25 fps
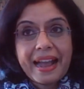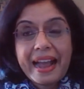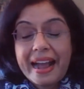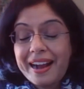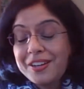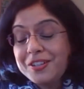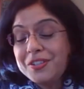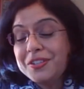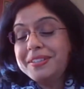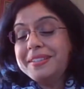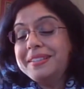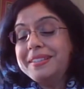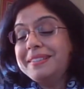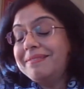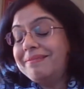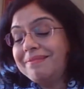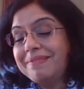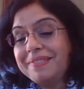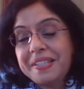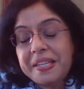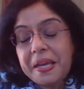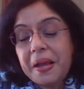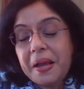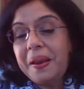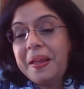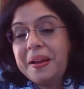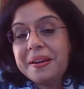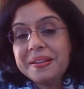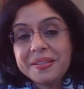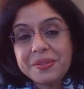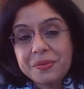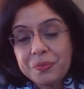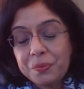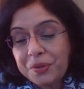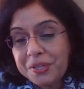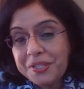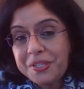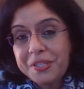actually tell
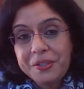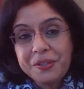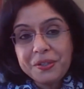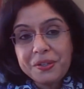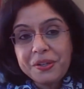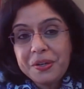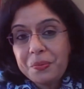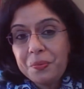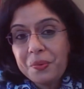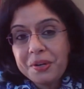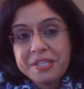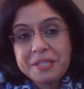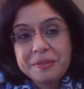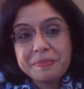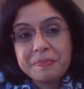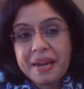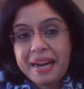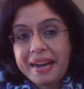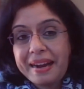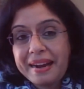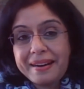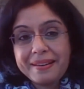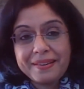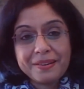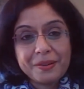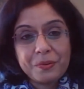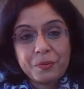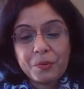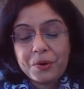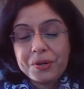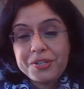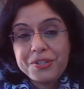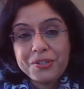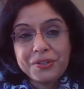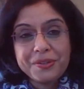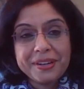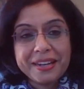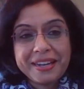us what's good, what's bad, and
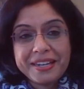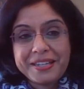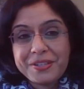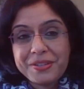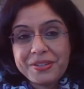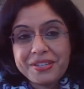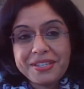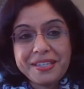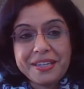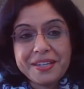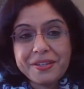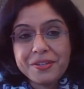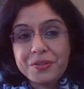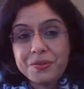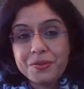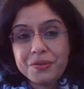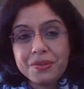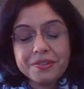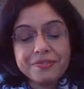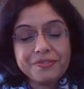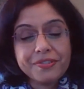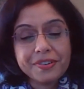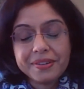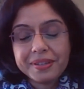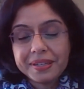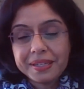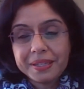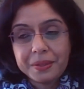what you'd like to see us do differently.